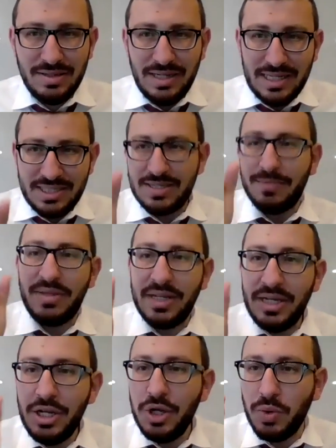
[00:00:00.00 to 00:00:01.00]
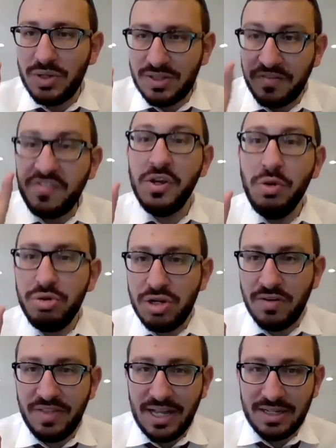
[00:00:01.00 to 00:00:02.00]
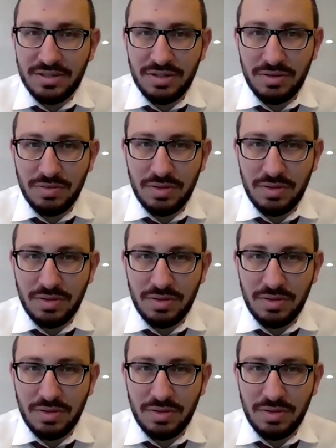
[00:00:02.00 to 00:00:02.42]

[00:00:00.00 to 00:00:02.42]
It's something new. It's a fusion of that two.